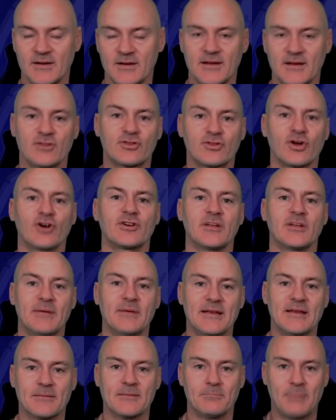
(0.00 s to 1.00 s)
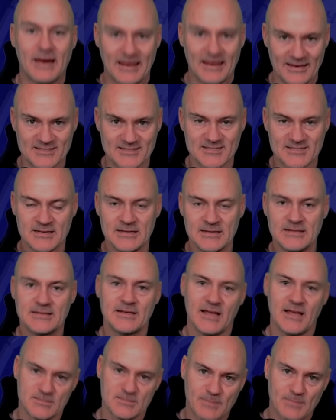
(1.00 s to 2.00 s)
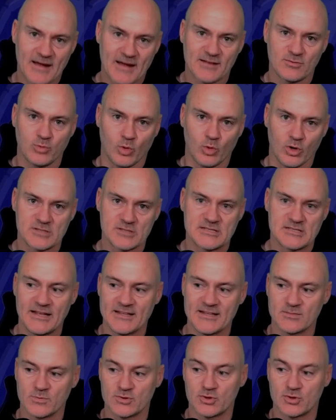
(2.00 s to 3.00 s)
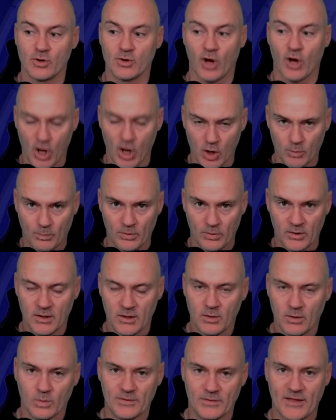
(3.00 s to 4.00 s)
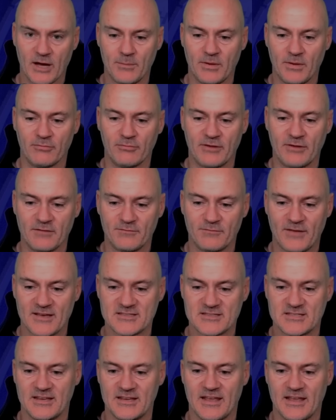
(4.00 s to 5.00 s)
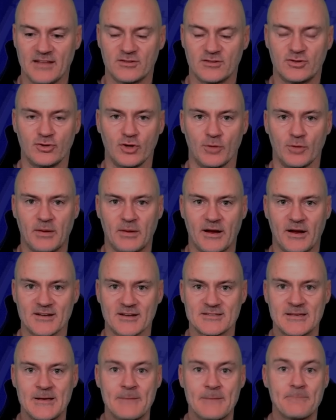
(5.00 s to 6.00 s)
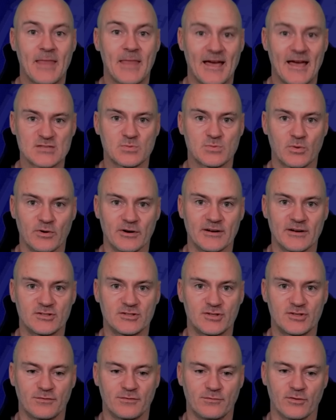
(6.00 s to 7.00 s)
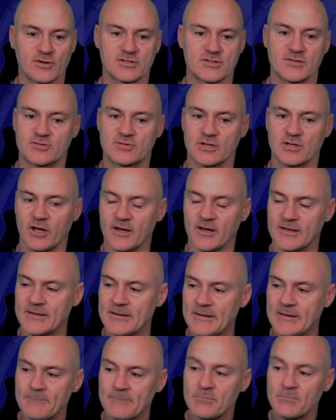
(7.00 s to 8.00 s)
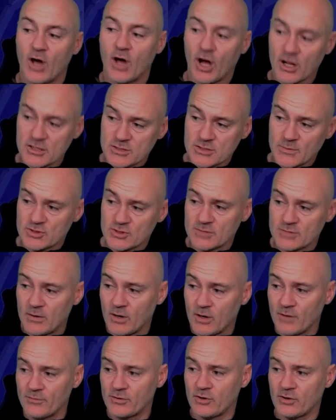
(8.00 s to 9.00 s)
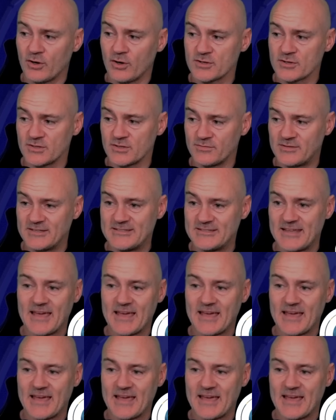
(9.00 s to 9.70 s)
30 million balance heads back towards Leeds, which you will hope will now be reinvested into new players as we're into the 1st of July. Also, what's come out over the course of today